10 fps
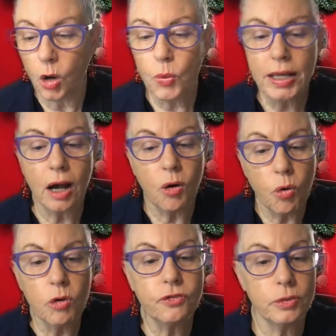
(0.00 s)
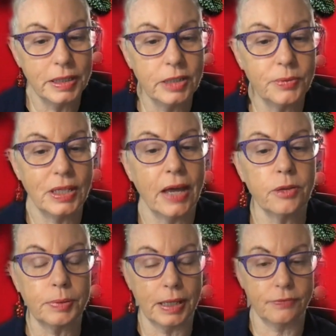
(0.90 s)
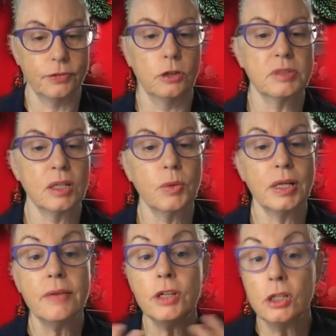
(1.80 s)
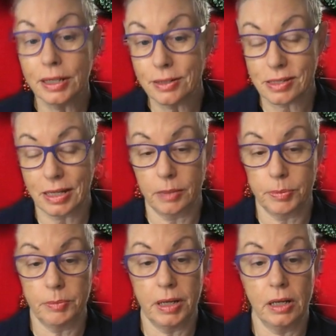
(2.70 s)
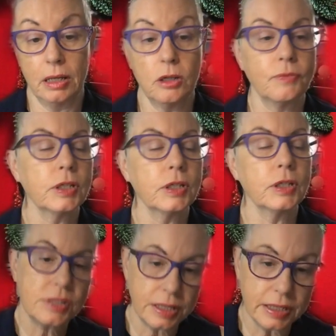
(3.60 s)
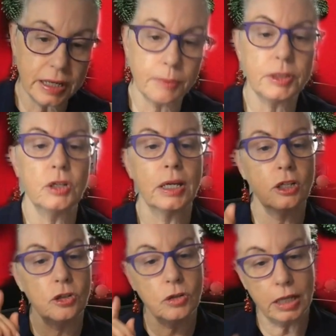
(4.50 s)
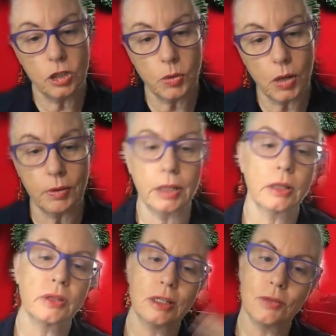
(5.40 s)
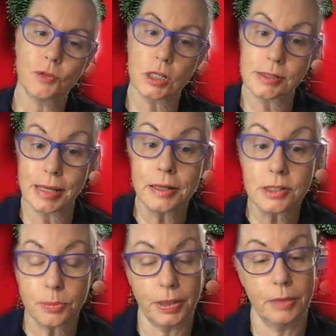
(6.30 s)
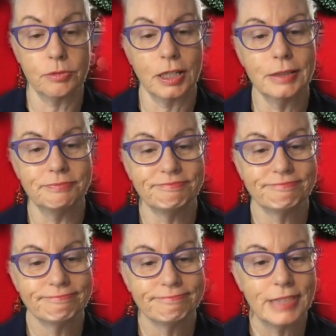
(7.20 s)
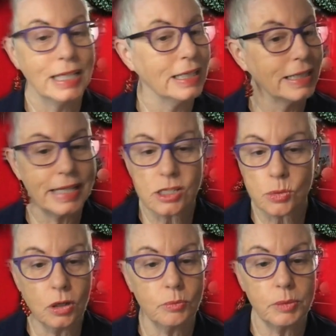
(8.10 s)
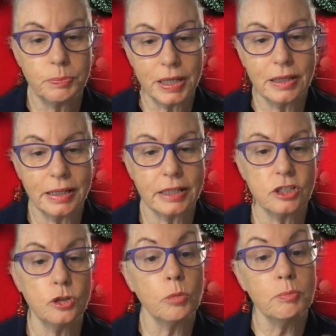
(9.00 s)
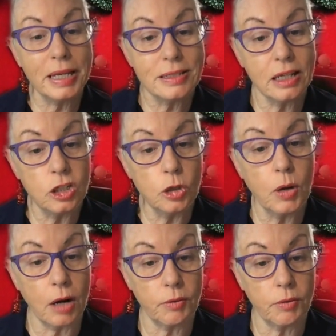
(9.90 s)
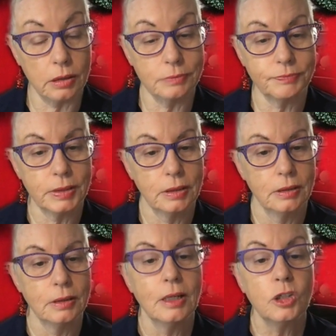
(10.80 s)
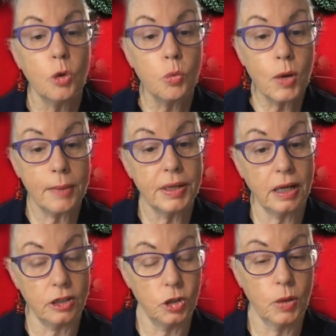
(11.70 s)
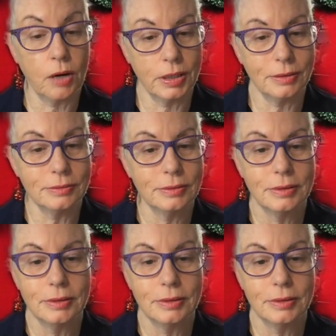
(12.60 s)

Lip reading: we are all familiar with the other platforms that whenever you need to set up a meeting, you have to go and set it up and you get a unique URL and then you've got to send it to people, right? Guess what? With BeeKonnected, your meeting URL, your webinar URL